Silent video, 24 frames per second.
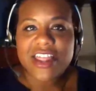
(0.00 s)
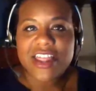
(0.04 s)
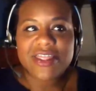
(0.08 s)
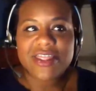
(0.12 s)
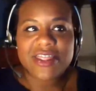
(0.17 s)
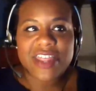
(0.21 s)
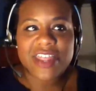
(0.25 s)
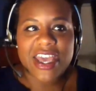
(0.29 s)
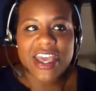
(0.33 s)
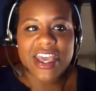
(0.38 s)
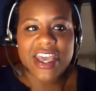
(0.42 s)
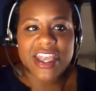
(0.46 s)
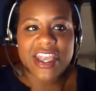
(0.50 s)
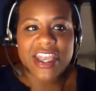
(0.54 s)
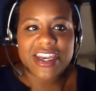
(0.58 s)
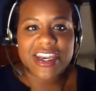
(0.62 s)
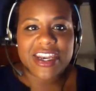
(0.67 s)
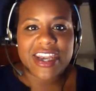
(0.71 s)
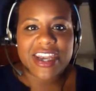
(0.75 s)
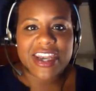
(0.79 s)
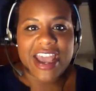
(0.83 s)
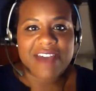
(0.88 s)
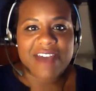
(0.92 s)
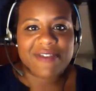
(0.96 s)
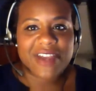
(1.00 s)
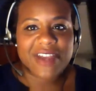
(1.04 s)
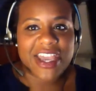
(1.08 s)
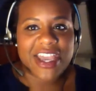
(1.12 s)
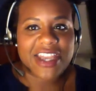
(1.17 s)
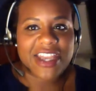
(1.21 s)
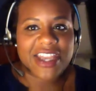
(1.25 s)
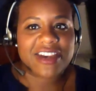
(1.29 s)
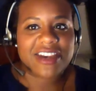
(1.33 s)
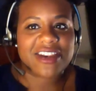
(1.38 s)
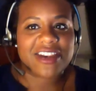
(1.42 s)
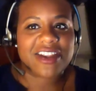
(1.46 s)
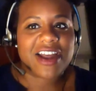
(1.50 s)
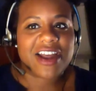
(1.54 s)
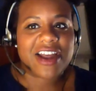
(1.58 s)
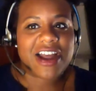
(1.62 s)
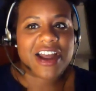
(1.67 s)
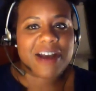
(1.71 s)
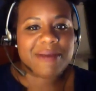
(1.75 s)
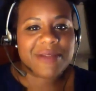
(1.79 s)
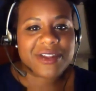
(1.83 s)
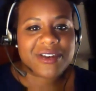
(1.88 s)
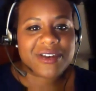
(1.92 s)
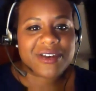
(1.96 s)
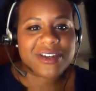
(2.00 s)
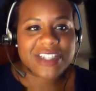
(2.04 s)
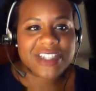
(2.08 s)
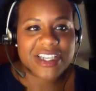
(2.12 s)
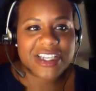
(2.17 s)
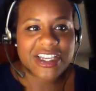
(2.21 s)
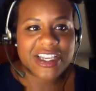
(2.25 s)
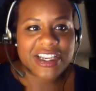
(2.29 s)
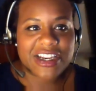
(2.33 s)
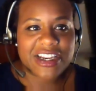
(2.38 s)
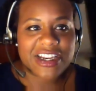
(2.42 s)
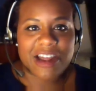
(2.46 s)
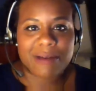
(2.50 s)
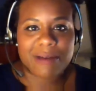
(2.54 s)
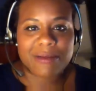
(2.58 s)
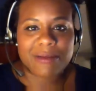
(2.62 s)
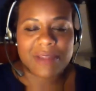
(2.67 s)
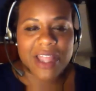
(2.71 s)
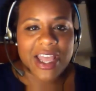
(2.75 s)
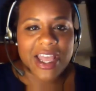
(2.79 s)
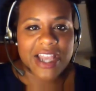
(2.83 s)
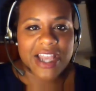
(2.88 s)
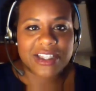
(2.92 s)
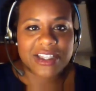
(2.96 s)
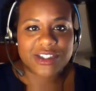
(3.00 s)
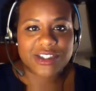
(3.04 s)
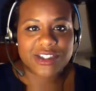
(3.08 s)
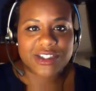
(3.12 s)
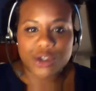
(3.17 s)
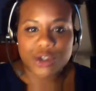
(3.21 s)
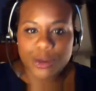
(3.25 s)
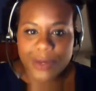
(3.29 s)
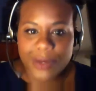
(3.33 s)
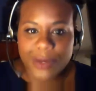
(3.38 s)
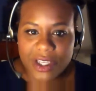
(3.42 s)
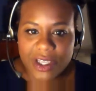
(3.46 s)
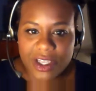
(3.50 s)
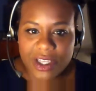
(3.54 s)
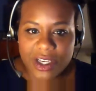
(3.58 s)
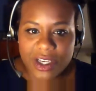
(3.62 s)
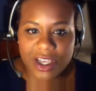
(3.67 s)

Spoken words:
than navigating the I'm 13 and I'm like stupid